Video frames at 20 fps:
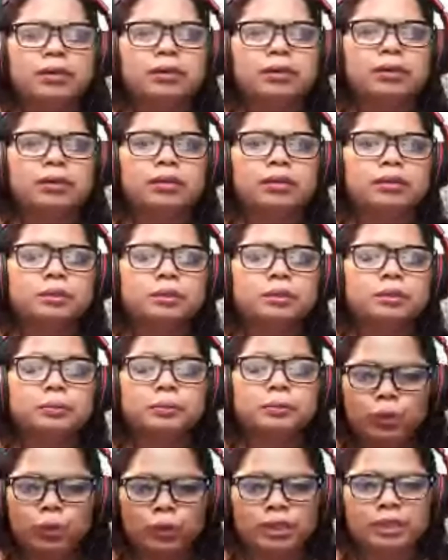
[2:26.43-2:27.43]
Speed
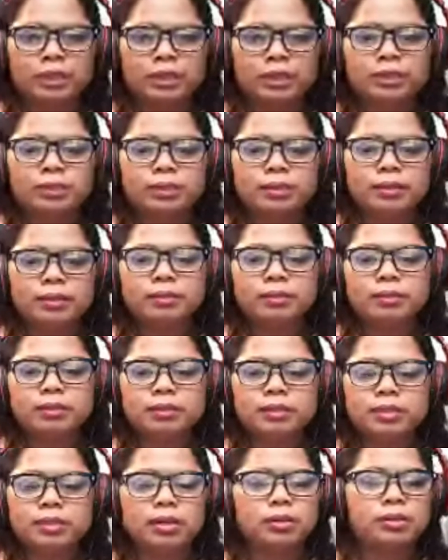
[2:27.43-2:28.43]
Queen.
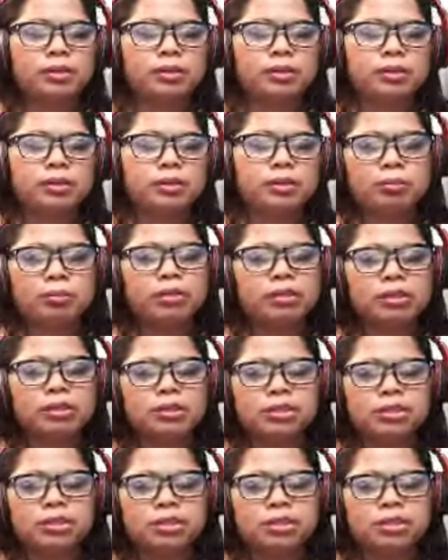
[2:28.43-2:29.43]
So the common
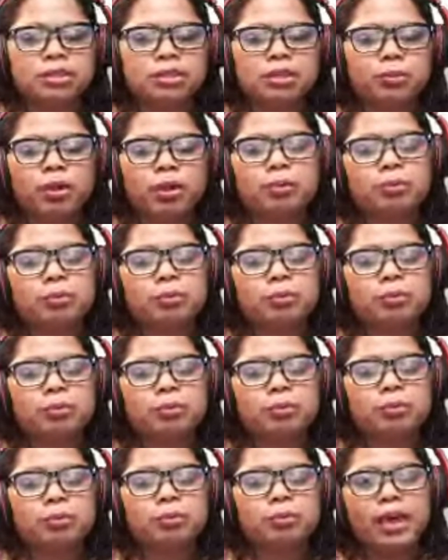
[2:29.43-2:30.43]
problem with that
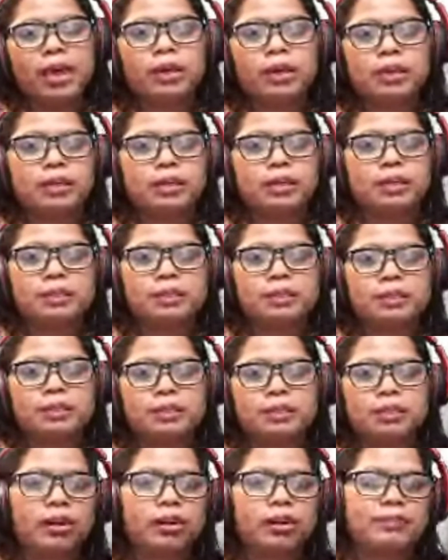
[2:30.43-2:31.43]
one is the
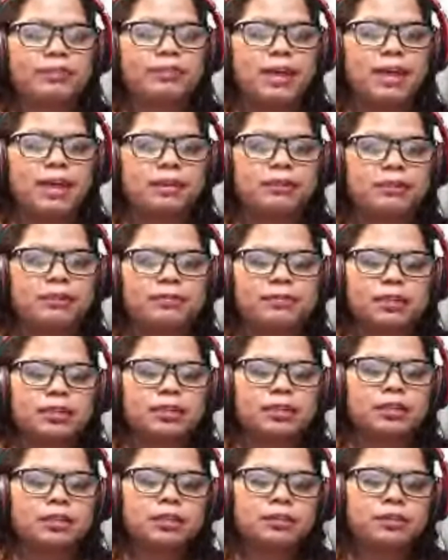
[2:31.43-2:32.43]
water valve. So
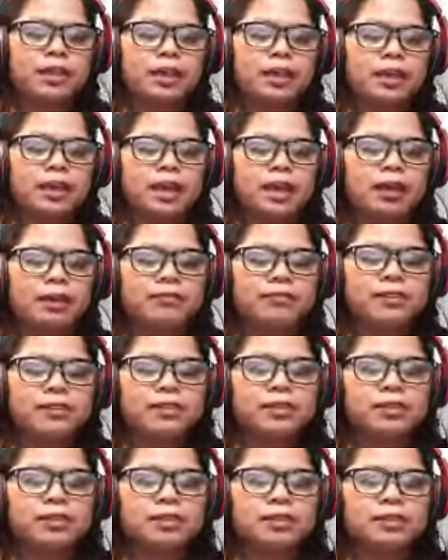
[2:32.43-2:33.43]
they have
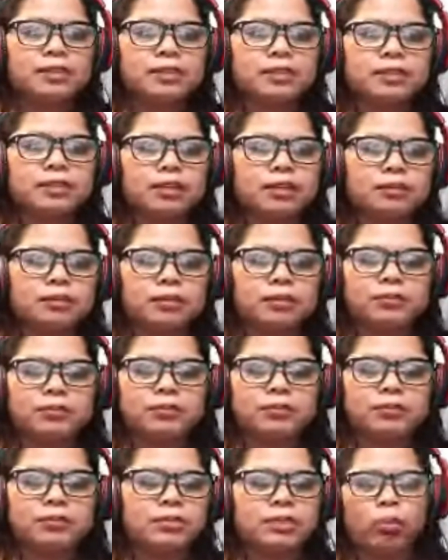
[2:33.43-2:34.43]
this. If you see
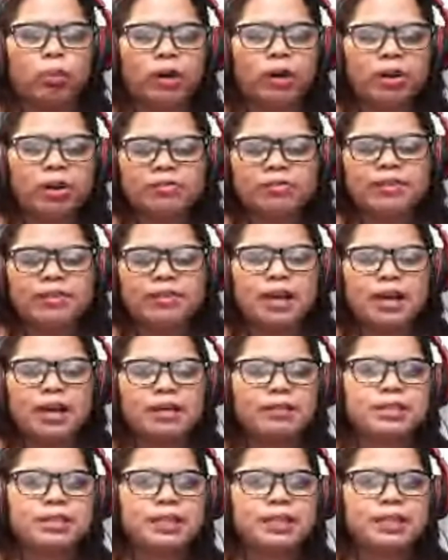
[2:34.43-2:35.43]
a water valve, there's
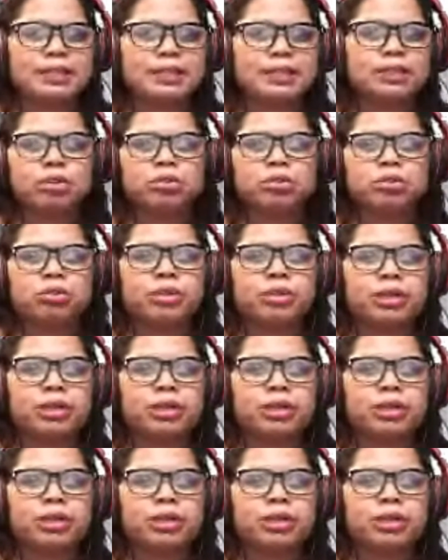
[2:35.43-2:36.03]
like a screen,